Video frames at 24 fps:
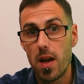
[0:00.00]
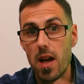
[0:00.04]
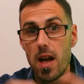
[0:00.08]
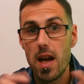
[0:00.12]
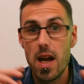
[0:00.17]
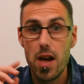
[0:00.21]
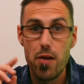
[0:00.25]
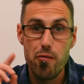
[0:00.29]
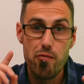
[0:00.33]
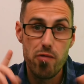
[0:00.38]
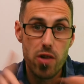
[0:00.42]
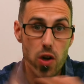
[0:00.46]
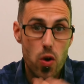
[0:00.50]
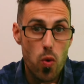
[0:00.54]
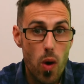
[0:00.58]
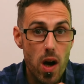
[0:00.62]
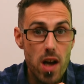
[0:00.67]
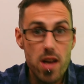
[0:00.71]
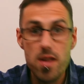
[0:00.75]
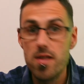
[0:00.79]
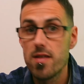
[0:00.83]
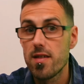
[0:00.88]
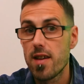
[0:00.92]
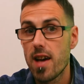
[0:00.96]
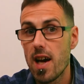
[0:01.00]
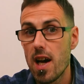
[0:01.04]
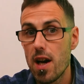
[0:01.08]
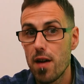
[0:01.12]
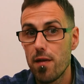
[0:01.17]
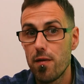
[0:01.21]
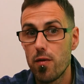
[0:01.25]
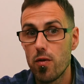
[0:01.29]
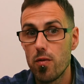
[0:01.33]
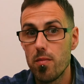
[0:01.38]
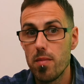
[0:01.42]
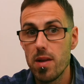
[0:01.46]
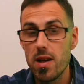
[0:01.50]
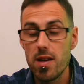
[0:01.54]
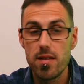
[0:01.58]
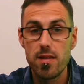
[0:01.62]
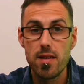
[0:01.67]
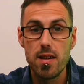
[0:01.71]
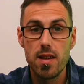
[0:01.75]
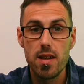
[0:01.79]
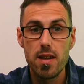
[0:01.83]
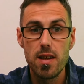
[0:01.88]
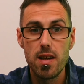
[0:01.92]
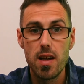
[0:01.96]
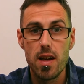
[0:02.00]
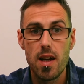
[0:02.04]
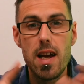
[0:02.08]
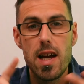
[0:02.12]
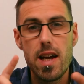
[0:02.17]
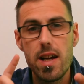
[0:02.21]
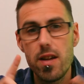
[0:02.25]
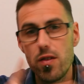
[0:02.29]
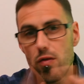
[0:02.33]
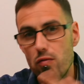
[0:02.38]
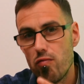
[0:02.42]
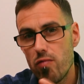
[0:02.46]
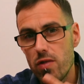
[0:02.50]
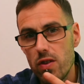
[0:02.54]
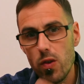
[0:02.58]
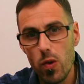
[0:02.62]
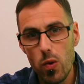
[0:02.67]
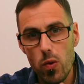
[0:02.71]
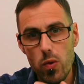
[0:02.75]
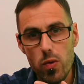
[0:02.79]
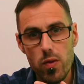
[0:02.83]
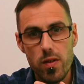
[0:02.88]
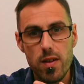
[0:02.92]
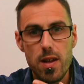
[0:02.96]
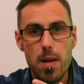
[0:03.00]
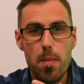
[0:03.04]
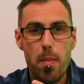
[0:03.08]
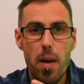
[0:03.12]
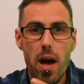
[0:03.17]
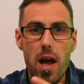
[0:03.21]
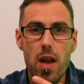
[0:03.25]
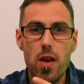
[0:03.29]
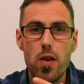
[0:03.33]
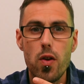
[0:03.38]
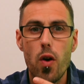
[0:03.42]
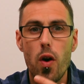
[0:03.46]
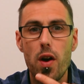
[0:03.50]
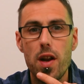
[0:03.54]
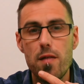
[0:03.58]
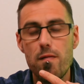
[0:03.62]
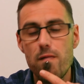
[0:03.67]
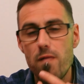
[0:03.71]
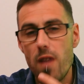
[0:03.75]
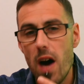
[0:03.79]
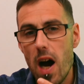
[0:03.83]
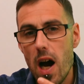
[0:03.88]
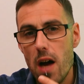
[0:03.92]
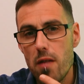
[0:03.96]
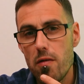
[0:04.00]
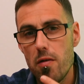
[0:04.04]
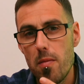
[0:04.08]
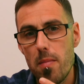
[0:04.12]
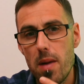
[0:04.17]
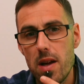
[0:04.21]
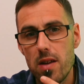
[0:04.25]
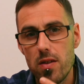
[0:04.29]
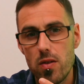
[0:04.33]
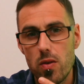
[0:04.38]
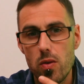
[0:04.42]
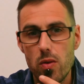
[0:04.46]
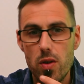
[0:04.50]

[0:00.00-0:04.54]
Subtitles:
It requires careful mixing, its results depend on environmental